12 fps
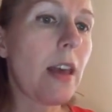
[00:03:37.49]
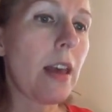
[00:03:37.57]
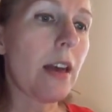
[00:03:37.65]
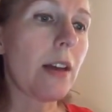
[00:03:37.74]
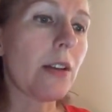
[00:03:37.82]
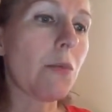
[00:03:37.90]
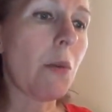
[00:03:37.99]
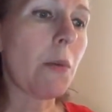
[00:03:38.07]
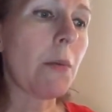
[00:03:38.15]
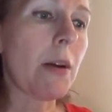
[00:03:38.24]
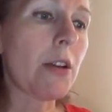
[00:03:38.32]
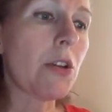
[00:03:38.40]
And what
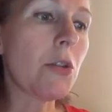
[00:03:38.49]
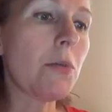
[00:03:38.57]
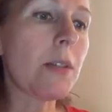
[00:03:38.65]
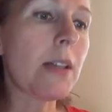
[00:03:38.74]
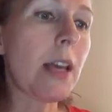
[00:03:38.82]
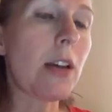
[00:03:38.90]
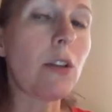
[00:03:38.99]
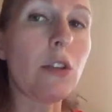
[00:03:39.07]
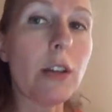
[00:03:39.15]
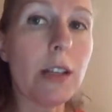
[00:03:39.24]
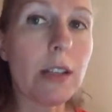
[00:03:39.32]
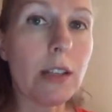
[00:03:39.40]
we want to do is take a
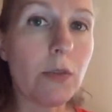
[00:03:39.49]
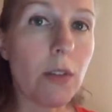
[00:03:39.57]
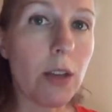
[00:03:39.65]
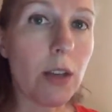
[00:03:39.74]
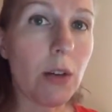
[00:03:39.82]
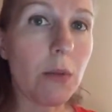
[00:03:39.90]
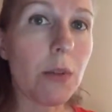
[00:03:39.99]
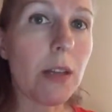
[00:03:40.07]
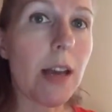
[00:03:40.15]
look at these videos,